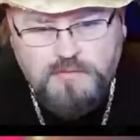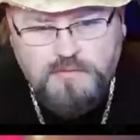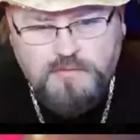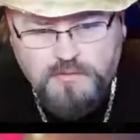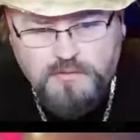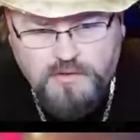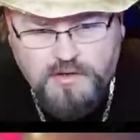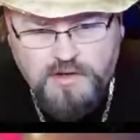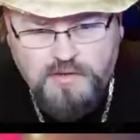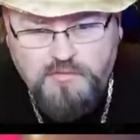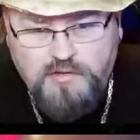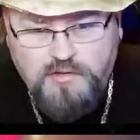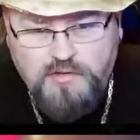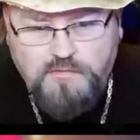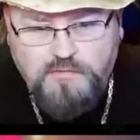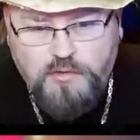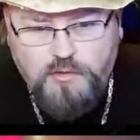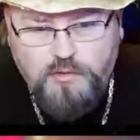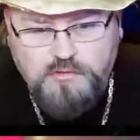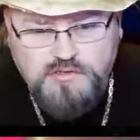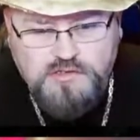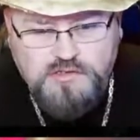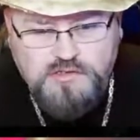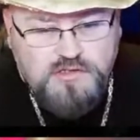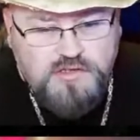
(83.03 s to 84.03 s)
Good evening,
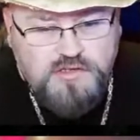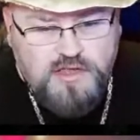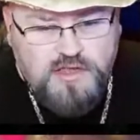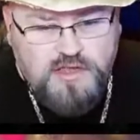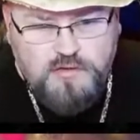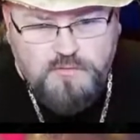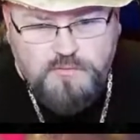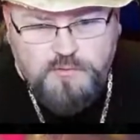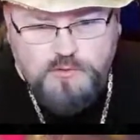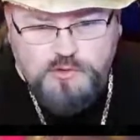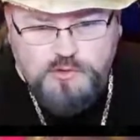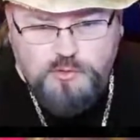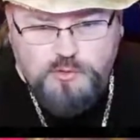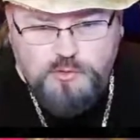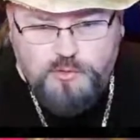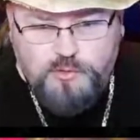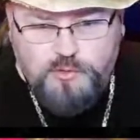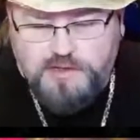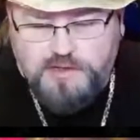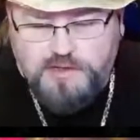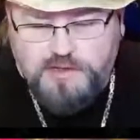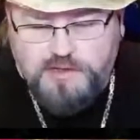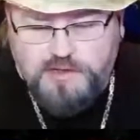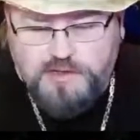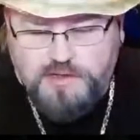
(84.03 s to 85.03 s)
folks, and thank you for
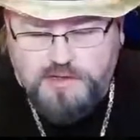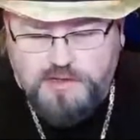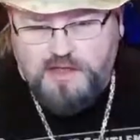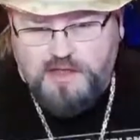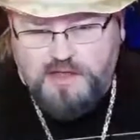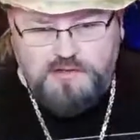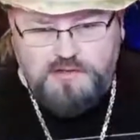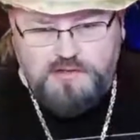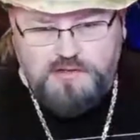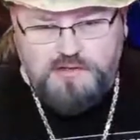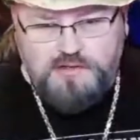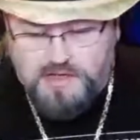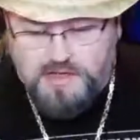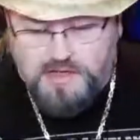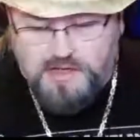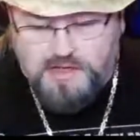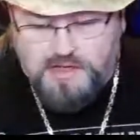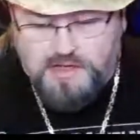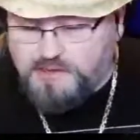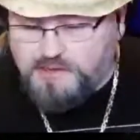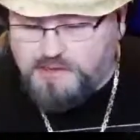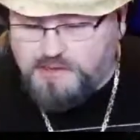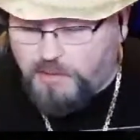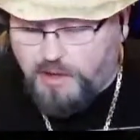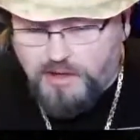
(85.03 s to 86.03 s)
joining us tonight on
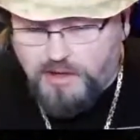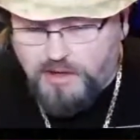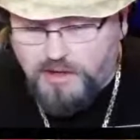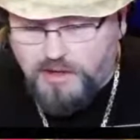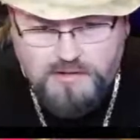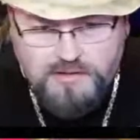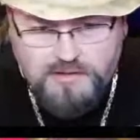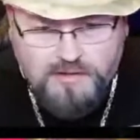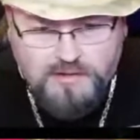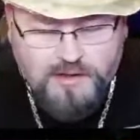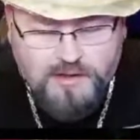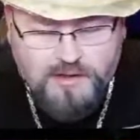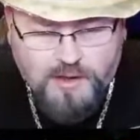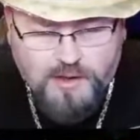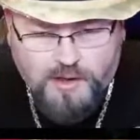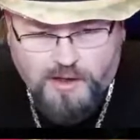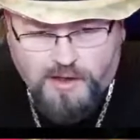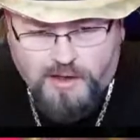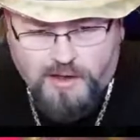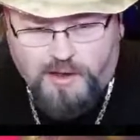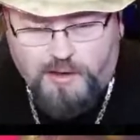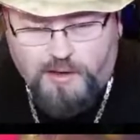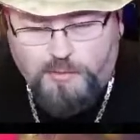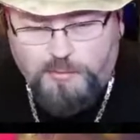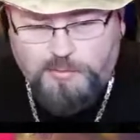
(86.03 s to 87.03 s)
DAX Machina.
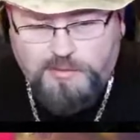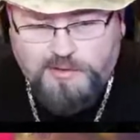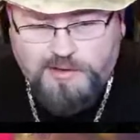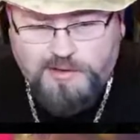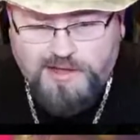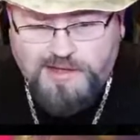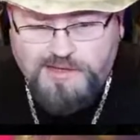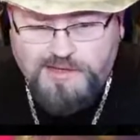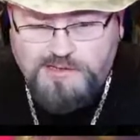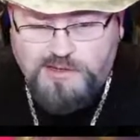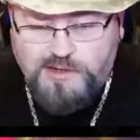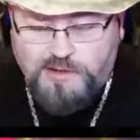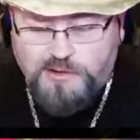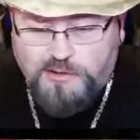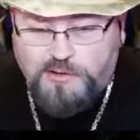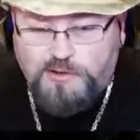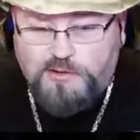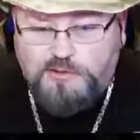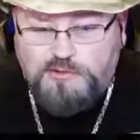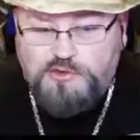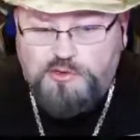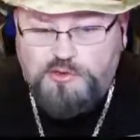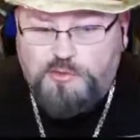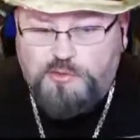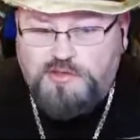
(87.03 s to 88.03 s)
I hope you guys
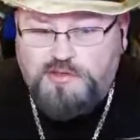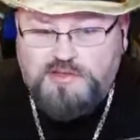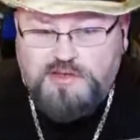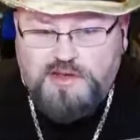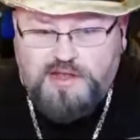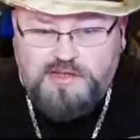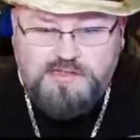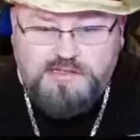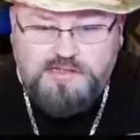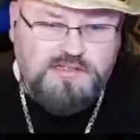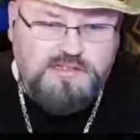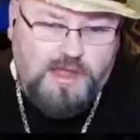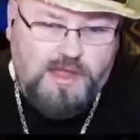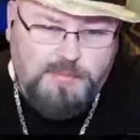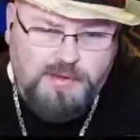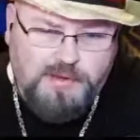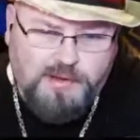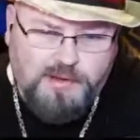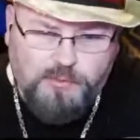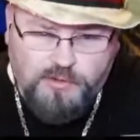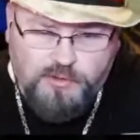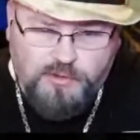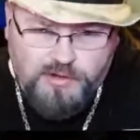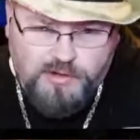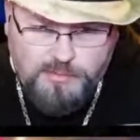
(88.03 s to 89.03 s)
enjoyed tonight's
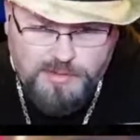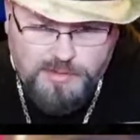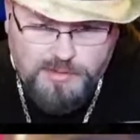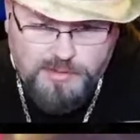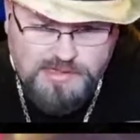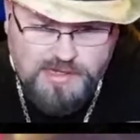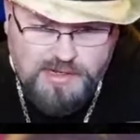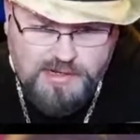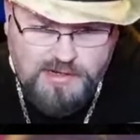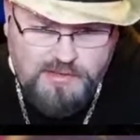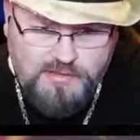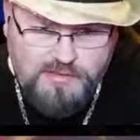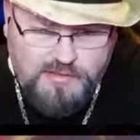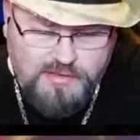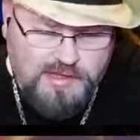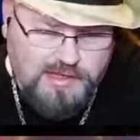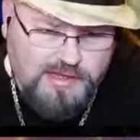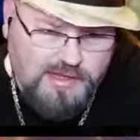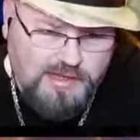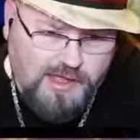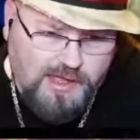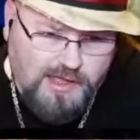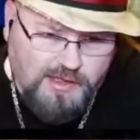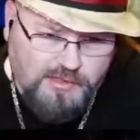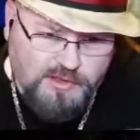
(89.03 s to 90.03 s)
topic. We're going to be setting
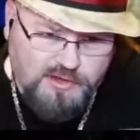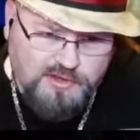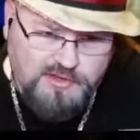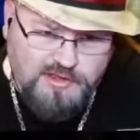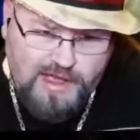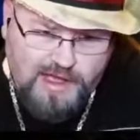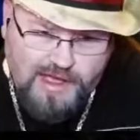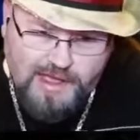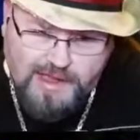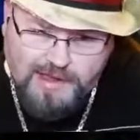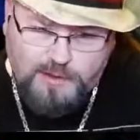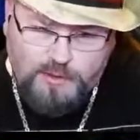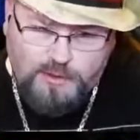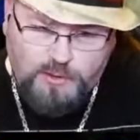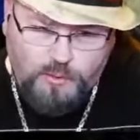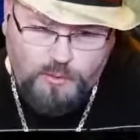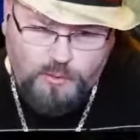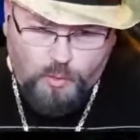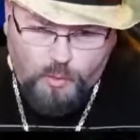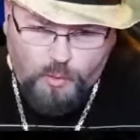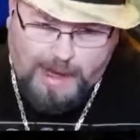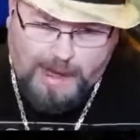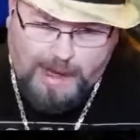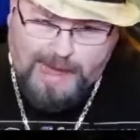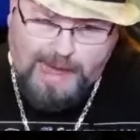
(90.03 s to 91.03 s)
the dial
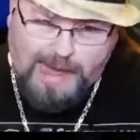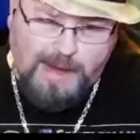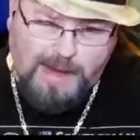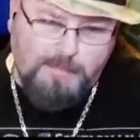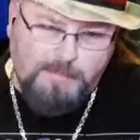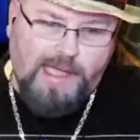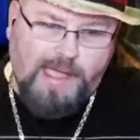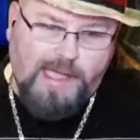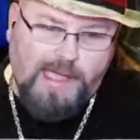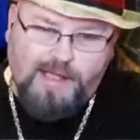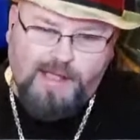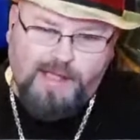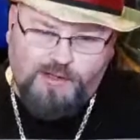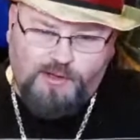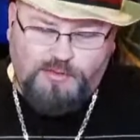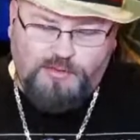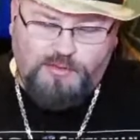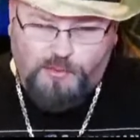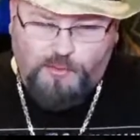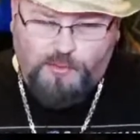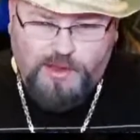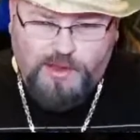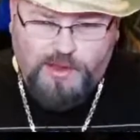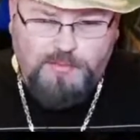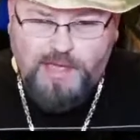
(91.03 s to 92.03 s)
way back on
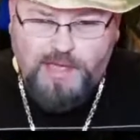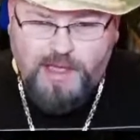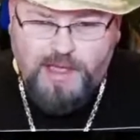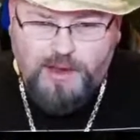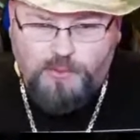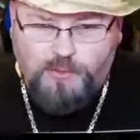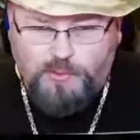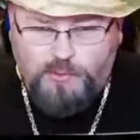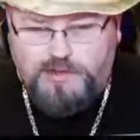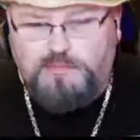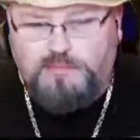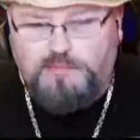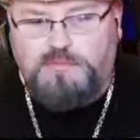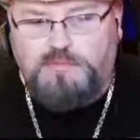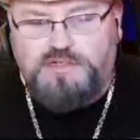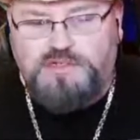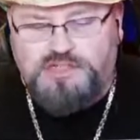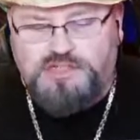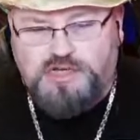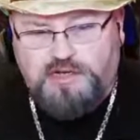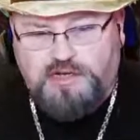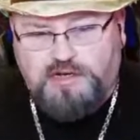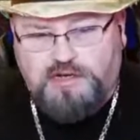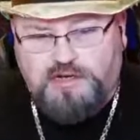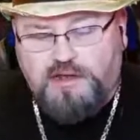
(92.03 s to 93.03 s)
the way back when
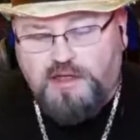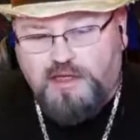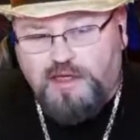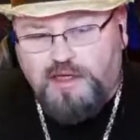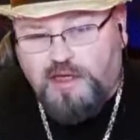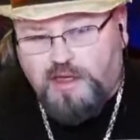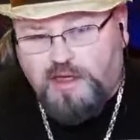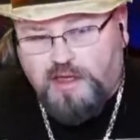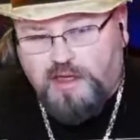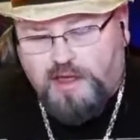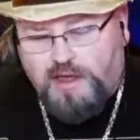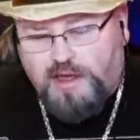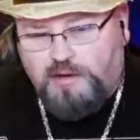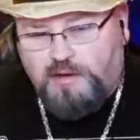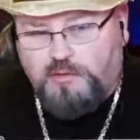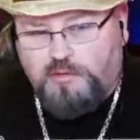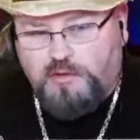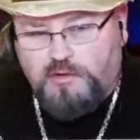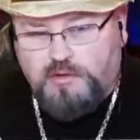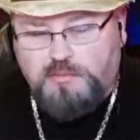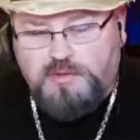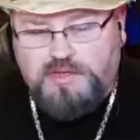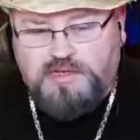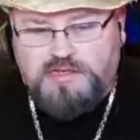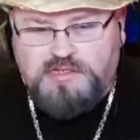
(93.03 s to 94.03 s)
machine, and
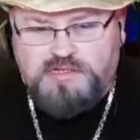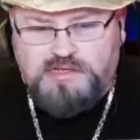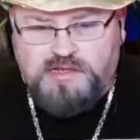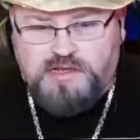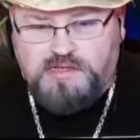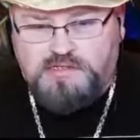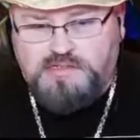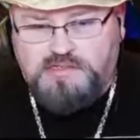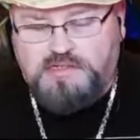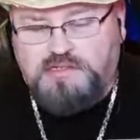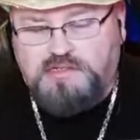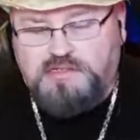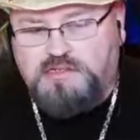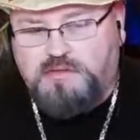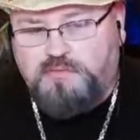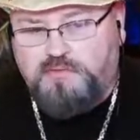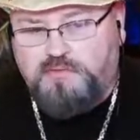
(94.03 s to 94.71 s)
going to be discussing